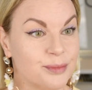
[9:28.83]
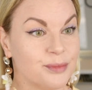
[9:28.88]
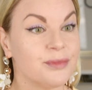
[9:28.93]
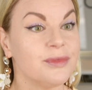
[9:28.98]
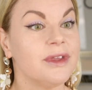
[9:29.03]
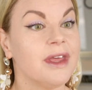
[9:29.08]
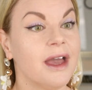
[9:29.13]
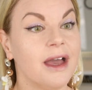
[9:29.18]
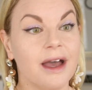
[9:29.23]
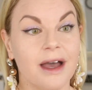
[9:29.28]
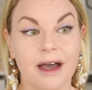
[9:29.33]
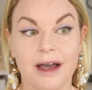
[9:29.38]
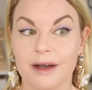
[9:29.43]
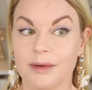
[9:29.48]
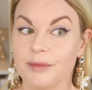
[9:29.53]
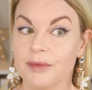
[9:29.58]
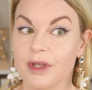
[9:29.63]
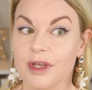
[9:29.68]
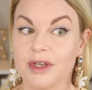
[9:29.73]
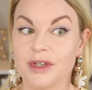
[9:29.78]
yeah,
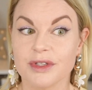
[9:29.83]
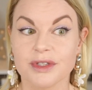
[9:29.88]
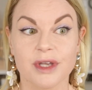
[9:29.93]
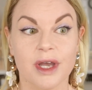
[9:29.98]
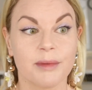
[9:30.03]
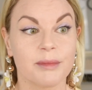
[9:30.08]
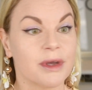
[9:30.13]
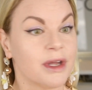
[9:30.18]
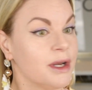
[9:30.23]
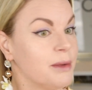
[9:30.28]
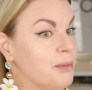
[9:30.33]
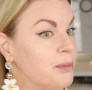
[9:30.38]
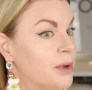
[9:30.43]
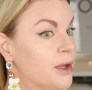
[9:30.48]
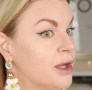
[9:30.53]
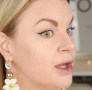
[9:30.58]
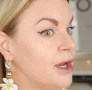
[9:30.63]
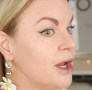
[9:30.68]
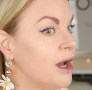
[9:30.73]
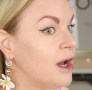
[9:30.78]
so I'm gonna
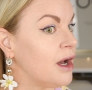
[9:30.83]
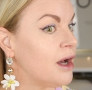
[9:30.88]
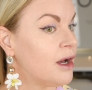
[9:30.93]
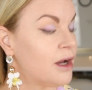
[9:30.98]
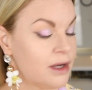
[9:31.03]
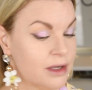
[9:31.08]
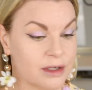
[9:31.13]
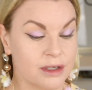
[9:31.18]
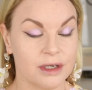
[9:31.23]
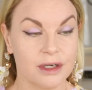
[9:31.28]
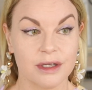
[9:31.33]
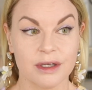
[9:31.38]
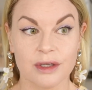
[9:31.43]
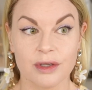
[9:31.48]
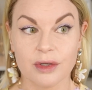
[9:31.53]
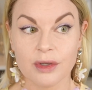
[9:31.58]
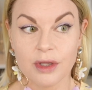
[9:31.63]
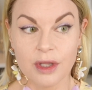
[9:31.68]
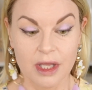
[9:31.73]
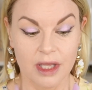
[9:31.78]
put on,
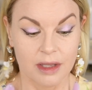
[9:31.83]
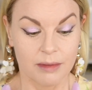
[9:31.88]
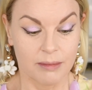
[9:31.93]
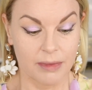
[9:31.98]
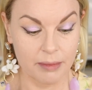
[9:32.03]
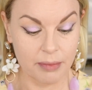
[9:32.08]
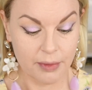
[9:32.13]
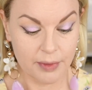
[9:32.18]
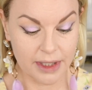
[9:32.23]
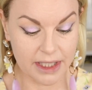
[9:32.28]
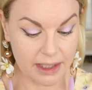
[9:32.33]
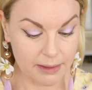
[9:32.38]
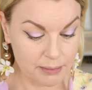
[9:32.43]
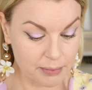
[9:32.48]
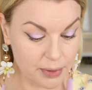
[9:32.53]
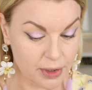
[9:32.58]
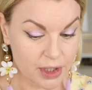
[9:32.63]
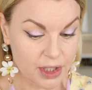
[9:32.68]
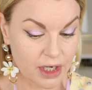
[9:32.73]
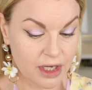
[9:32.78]
maybe we can
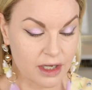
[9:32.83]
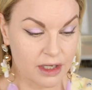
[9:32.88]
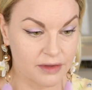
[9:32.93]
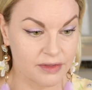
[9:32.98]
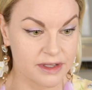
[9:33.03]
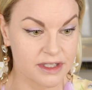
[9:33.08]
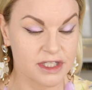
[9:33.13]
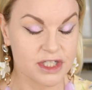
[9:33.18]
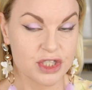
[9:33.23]
put on this